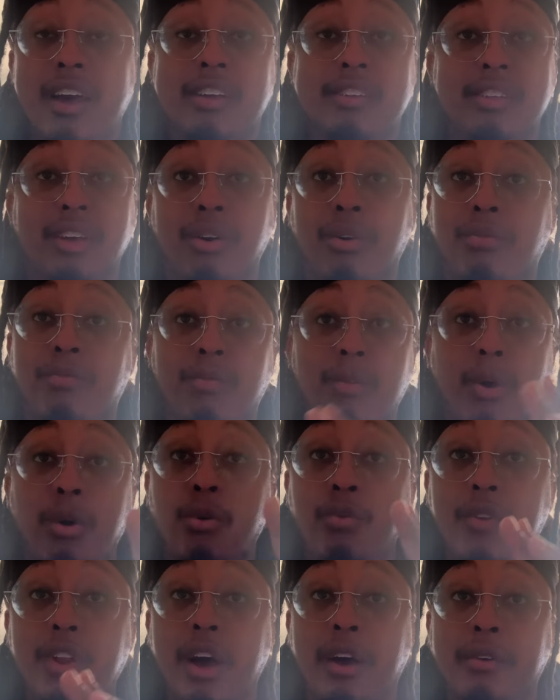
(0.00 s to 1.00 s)
So
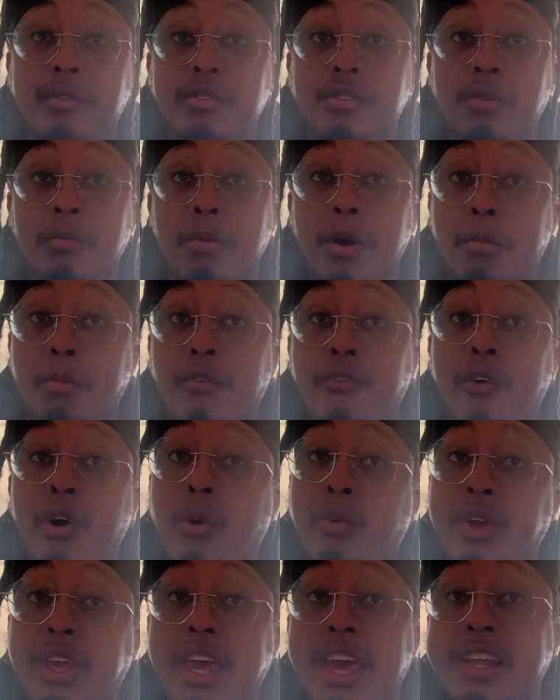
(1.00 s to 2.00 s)
who knows? But
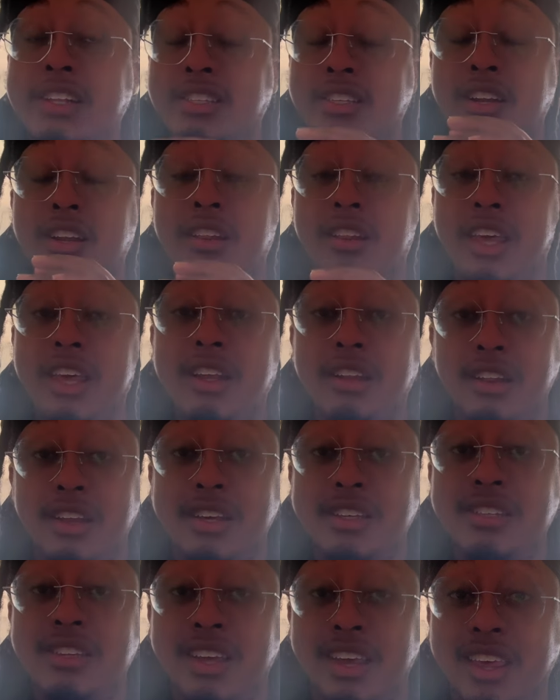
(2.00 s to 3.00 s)
before we get into the leak
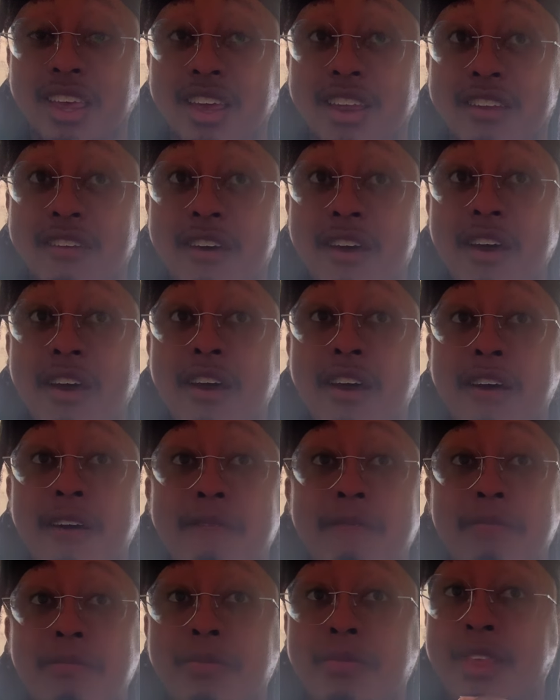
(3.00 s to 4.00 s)
list, again,
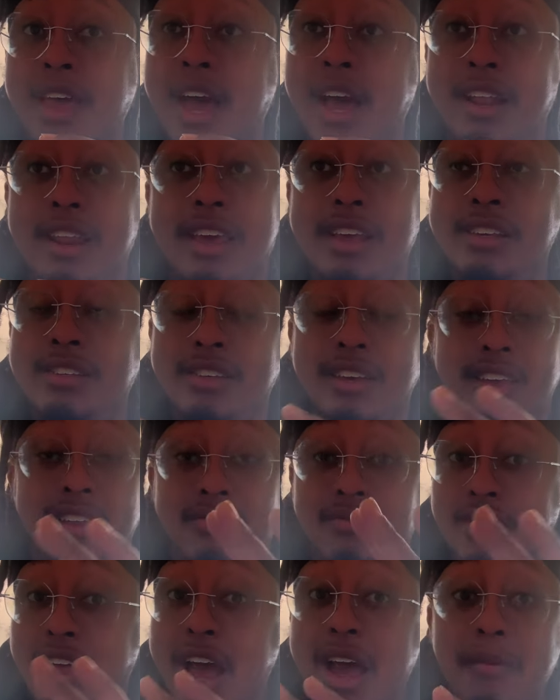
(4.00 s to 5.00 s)
that has
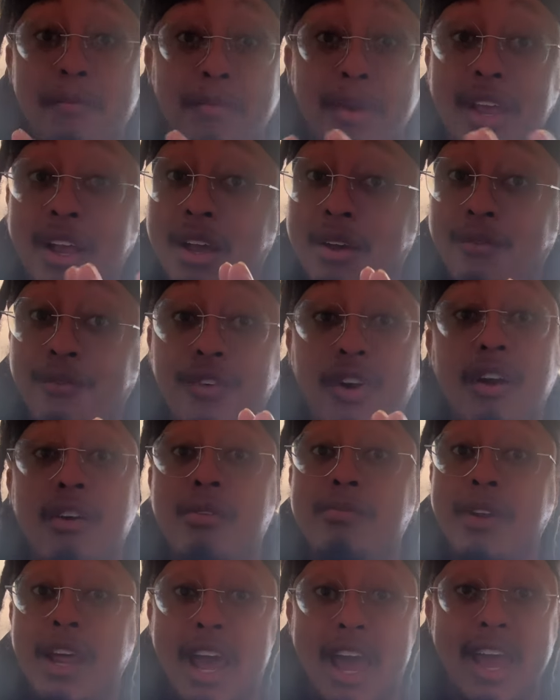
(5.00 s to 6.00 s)
not been
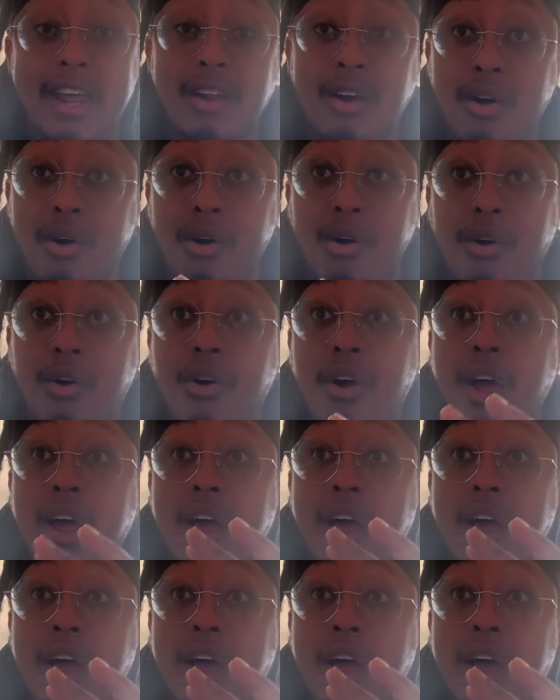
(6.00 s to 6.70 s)
confirmed at all.